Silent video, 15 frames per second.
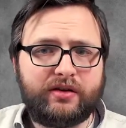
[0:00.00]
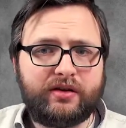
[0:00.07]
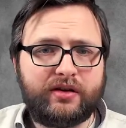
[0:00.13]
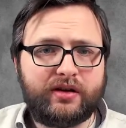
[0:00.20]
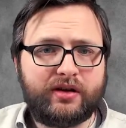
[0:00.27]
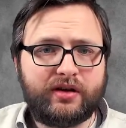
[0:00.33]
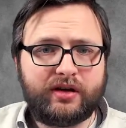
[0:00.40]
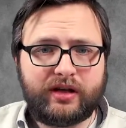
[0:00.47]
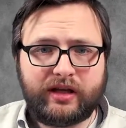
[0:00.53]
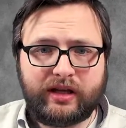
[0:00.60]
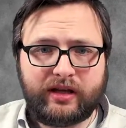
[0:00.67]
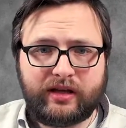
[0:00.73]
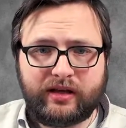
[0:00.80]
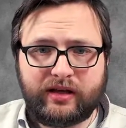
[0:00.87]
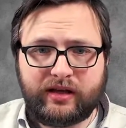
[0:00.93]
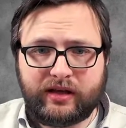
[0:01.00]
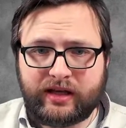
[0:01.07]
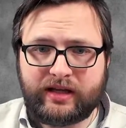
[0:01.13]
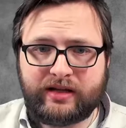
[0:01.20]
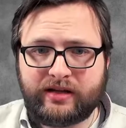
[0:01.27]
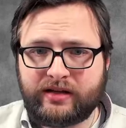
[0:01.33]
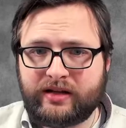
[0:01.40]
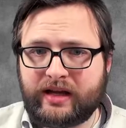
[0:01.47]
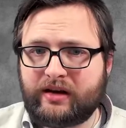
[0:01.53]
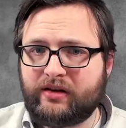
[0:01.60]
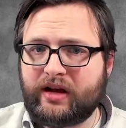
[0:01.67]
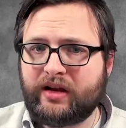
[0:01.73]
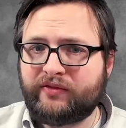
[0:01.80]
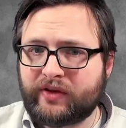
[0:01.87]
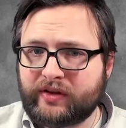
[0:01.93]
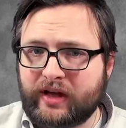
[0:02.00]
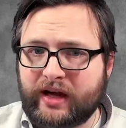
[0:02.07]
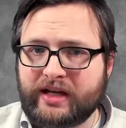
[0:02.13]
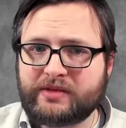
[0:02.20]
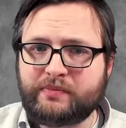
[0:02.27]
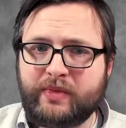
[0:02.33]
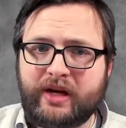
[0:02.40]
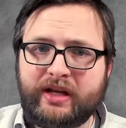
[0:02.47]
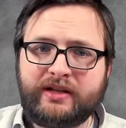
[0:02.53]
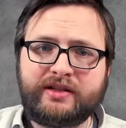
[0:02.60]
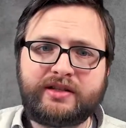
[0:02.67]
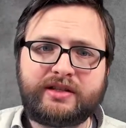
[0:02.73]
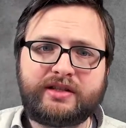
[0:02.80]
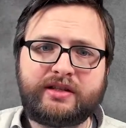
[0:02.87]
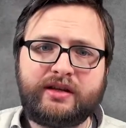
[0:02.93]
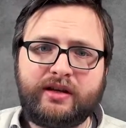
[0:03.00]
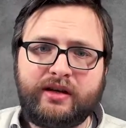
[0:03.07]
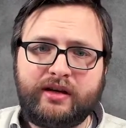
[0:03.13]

uh, in their advertisements,